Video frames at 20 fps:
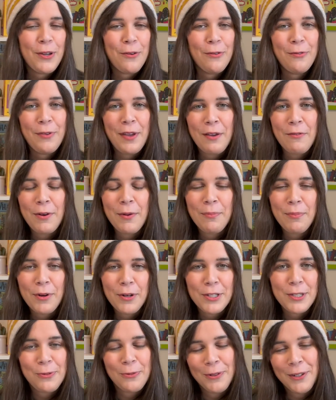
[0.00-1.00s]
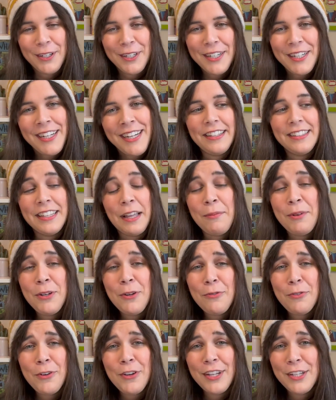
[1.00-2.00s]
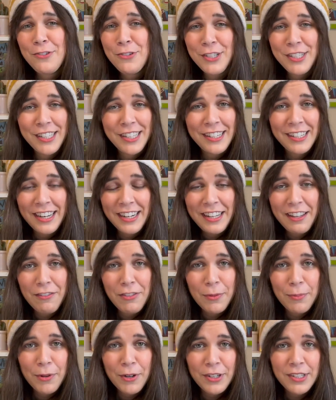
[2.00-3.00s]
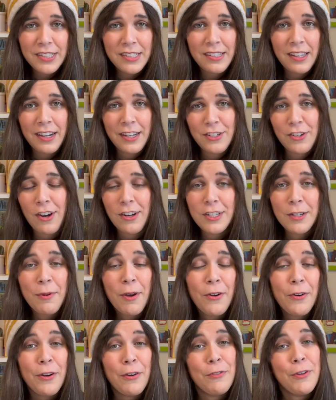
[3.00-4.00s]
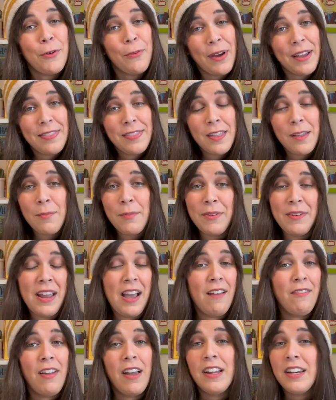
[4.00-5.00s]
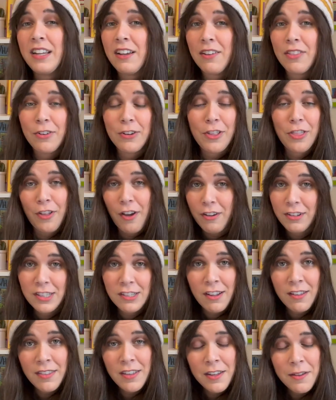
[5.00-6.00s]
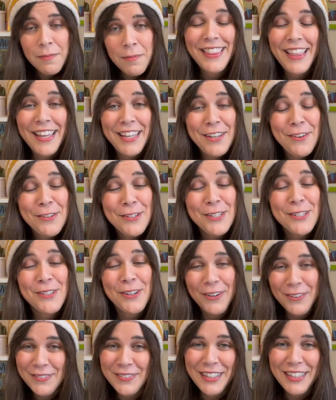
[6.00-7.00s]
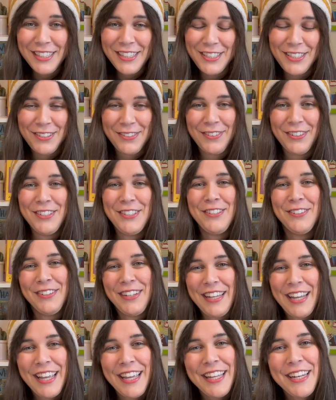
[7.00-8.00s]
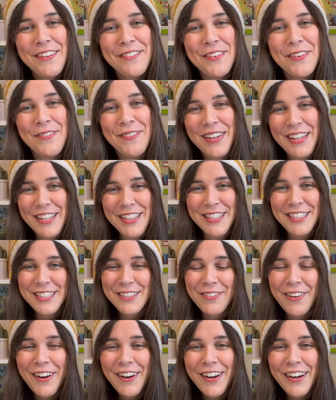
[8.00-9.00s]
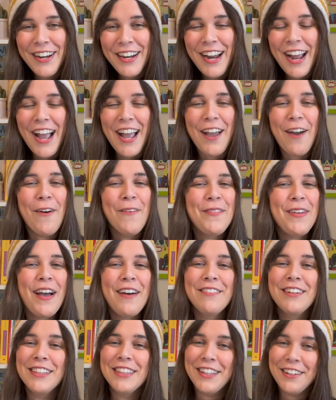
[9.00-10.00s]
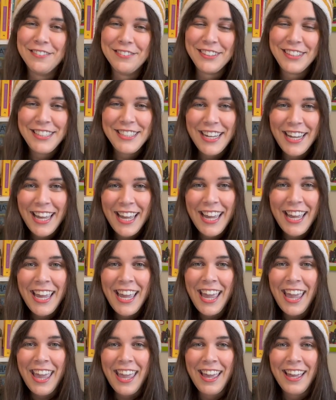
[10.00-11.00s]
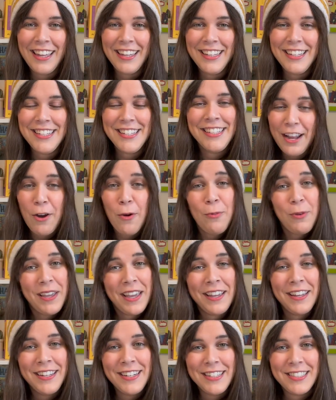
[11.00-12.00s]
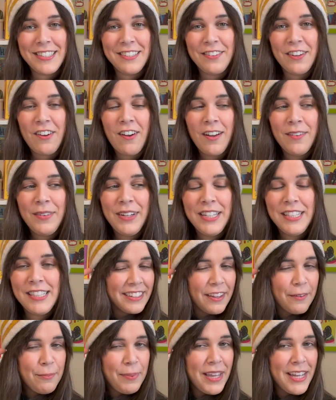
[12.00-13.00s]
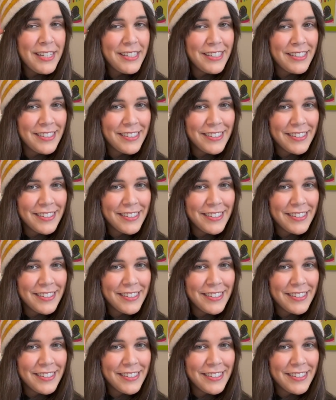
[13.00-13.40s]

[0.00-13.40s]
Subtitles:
favorite books were. Let me know if you're interested in any of the books that I talked about or if you read them and have any other thoughts on them. Thank you so much for tuning in. If you've made it this far, I hope you have a lovely day and I hope we can connect in the comments. Peace!